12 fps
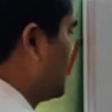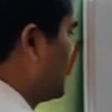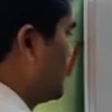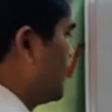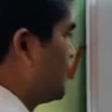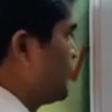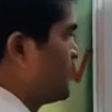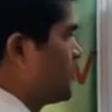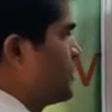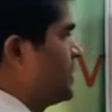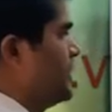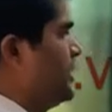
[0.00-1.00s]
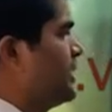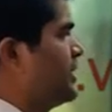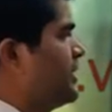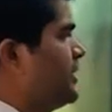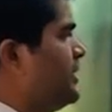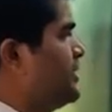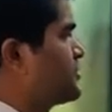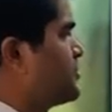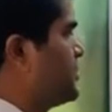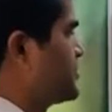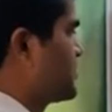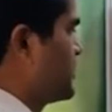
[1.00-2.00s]
Therefore, here kn is
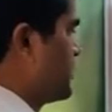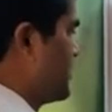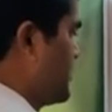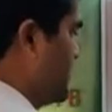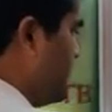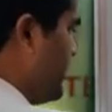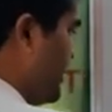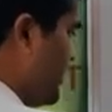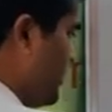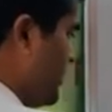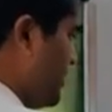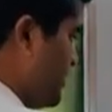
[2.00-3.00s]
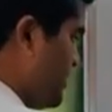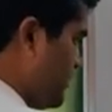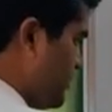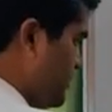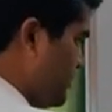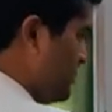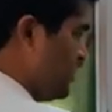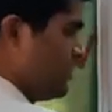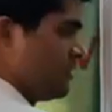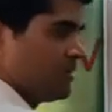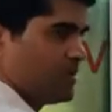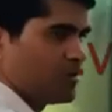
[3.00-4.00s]
constant. Take
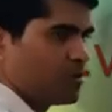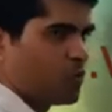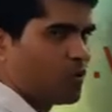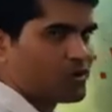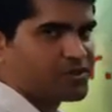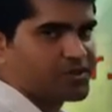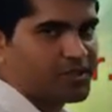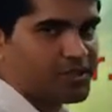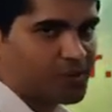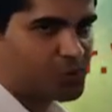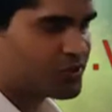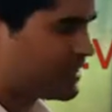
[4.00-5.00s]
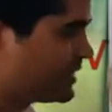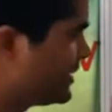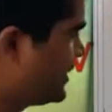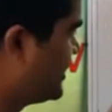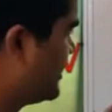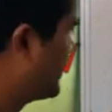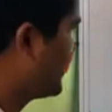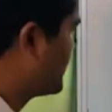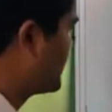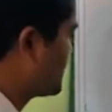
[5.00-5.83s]
constant outside the integration.